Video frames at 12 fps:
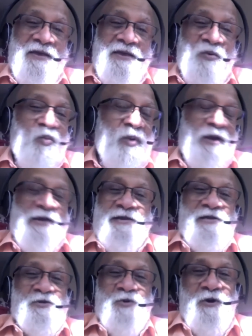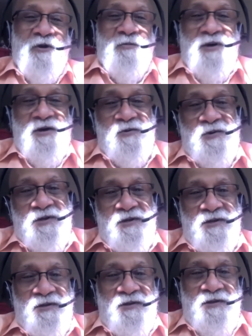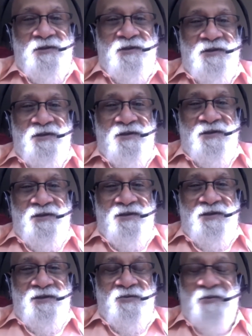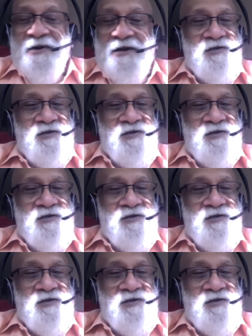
what it is all about. What